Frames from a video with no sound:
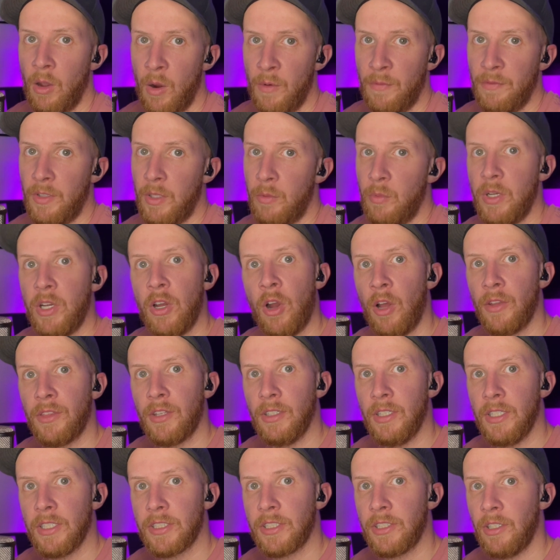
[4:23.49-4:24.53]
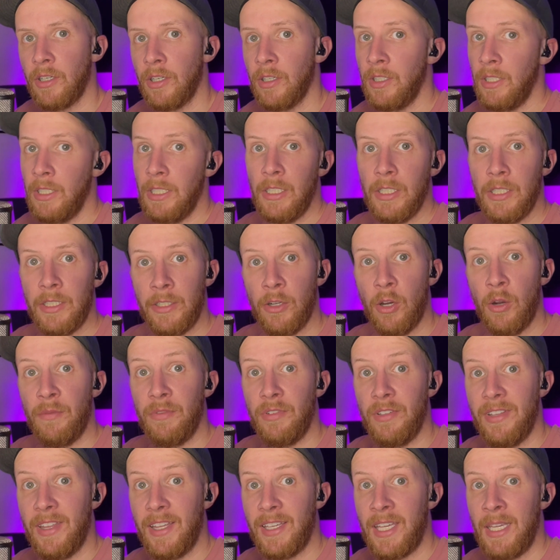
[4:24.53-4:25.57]
Hopefully we caught the listener, and
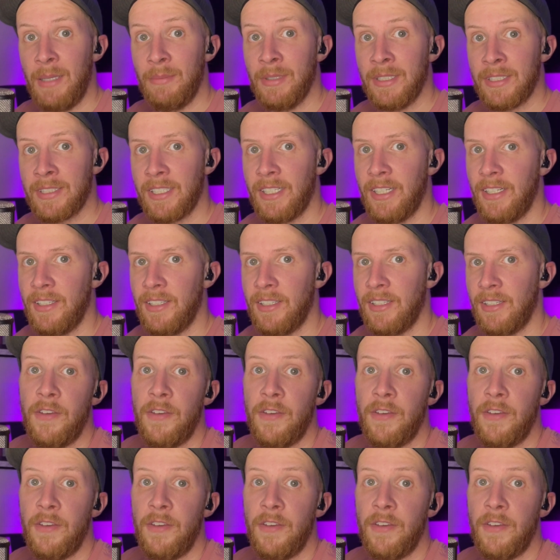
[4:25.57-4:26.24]
hopefully they keep listening.